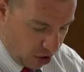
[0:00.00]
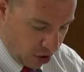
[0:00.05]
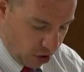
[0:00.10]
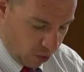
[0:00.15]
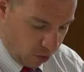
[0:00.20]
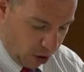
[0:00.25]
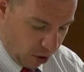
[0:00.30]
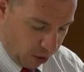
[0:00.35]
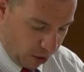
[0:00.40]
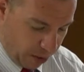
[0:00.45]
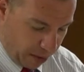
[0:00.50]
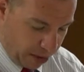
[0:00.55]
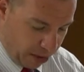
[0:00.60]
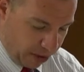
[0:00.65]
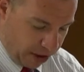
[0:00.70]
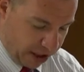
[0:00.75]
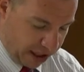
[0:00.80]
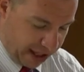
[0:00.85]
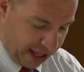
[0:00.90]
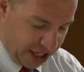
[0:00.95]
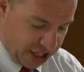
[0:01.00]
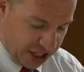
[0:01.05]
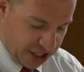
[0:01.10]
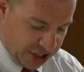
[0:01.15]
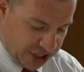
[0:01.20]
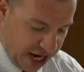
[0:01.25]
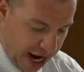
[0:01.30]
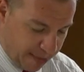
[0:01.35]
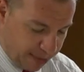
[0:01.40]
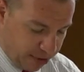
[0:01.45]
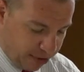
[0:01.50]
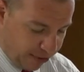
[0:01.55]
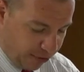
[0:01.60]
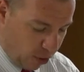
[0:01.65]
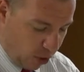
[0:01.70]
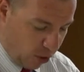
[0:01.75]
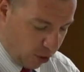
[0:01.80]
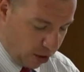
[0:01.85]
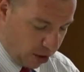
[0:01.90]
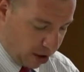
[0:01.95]
where were we? we were in Galatians chapter
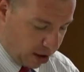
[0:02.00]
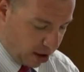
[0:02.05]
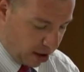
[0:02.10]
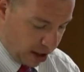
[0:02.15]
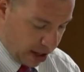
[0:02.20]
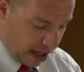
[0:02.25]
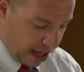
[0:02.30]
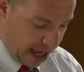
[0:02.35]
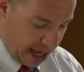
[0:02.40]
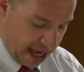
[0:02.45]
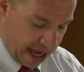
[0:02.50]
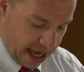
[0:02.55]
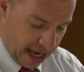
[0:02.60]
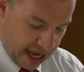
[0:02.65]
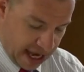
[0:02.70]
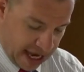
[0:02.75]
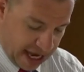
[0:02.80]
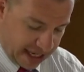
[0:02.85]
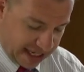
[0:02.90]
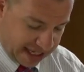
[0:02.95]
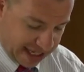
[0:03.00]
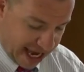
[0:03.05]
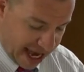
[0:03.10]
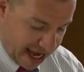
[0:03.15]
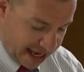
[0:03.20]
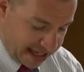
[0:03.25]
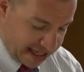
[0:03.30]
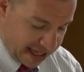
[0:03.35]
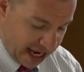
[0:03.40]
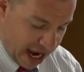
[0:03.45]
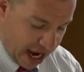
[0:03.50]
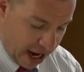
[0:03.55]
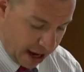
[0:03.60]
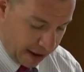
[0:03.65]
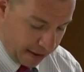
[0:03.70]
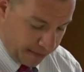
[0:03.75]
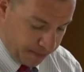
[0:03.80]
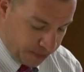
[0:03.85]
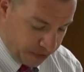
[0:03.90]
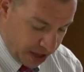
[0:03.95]
4. He says,
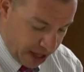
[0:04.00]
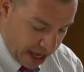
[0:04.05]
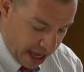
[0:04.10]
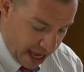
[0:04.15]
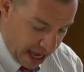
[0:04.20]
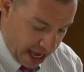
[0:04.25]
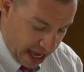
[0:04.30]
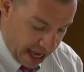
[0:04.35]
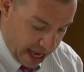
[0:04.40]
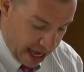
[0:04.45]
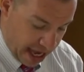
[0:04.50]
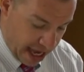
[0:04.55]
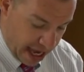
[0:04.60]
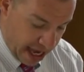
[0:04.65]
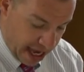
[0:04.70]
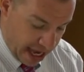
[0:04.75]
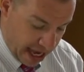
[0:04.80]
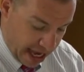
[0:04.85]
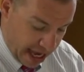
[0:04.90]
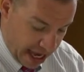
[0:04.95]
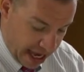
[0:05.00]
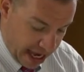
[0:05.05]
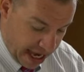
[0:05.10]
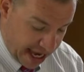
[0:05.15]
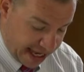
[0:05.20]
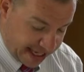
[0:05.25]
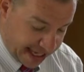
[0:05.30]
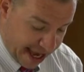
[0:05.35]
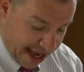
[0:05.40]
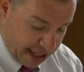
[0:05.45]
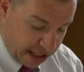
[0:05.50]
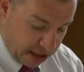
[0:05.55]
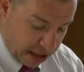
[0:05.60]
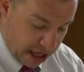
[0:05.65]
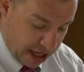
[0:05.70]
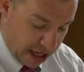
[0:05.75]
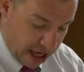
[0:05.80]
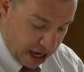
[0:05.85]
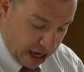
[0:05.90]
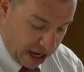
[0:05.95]
um, he
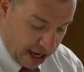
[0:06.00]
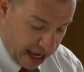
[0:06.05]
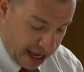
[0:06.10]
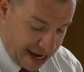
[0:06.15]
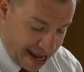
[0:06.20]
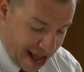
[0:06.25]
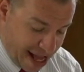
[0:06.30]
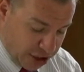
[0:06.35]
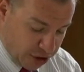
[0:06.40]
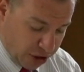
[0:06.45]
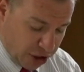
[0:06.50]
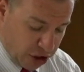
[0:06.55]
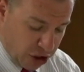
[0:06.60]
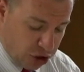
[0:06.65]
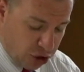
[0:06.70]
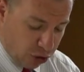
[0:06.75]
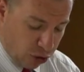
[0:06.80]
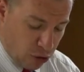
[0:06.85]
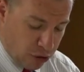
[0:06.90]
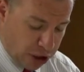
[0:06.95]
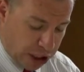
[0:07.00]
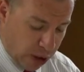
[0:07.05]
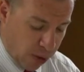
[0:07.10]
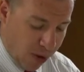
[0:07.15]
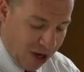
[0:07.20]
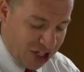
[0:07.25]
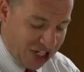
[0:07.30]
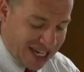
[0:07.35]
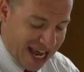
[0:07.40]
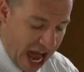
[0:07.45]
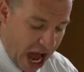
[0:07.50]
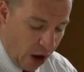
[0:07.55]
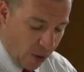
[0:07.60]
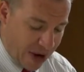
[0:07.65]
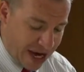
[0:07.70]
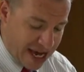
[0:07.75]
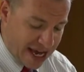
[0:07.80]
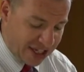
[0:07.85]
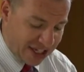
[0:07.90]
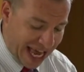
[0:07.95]
says, and answereth to Jerusalem, which now
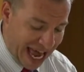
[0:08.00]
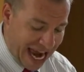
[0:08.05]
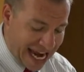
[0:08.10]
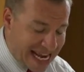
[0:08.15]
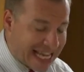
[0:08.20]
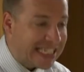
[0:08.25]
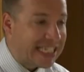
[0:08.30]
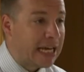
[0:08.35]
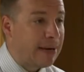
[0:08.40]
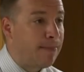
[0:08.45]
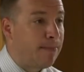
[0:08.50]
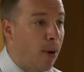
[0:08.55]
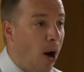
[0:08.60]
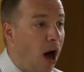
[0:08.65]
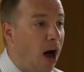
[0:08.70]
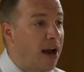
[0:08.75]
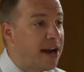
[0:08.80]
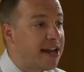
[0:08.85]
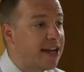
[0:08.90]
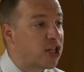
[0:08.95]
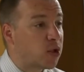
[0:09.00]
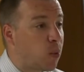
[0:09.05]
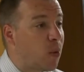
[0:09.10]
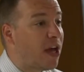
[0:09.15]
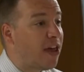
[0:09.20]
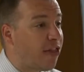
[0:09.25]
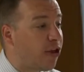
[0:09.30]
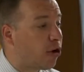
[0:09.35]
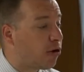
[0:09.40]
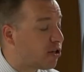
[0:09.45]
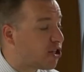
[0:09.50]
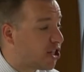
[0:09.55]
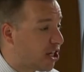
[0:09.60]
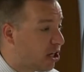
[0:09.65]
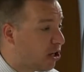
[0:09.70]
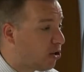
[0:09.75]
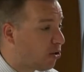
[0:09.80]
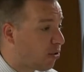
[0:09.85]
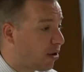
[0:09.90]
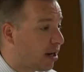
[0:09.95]
is, and is in bondage with her
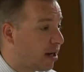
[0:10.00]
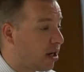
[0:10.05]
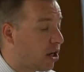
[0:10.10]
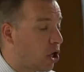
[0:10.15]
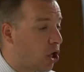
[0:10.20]
children.